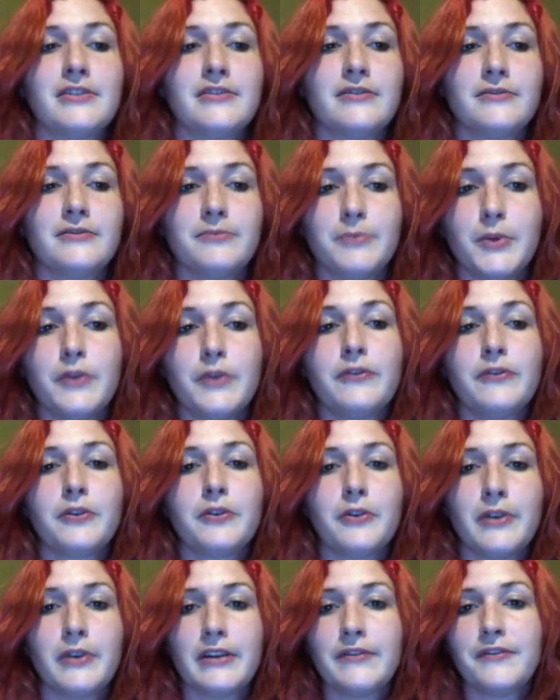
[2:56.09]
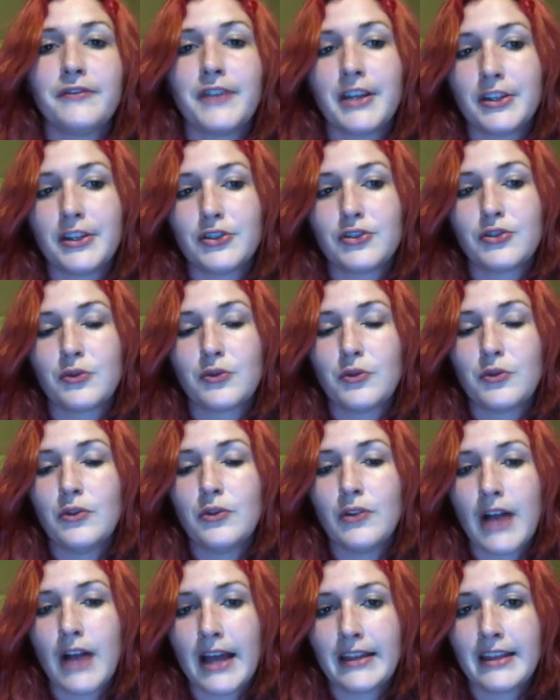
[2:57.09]
move through and finish
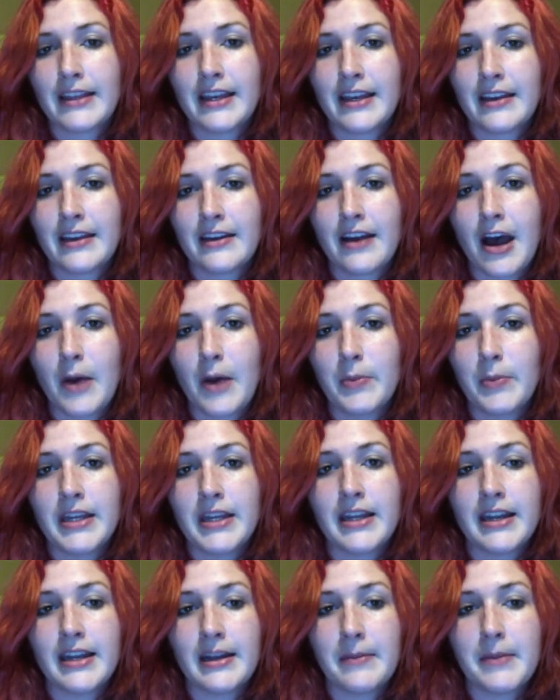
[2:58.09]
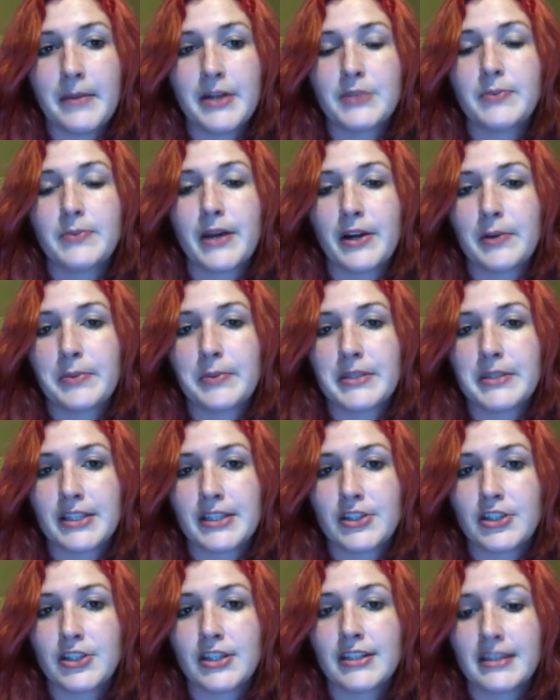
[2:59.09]
school, I think I'll be in a much better
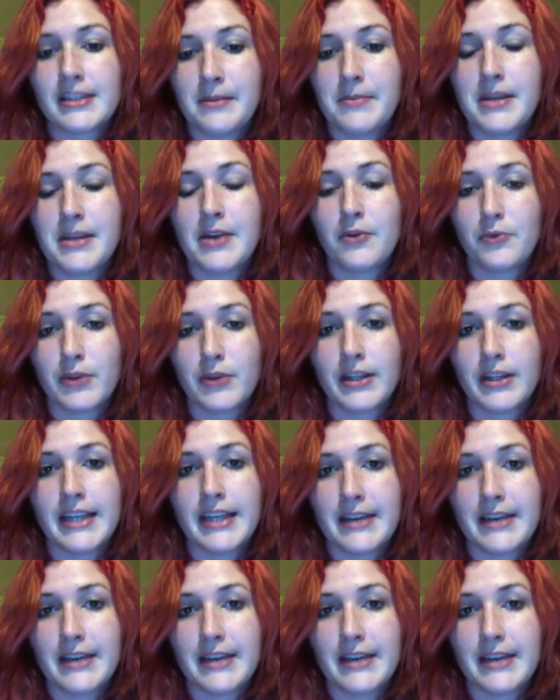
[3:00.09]
position to be a really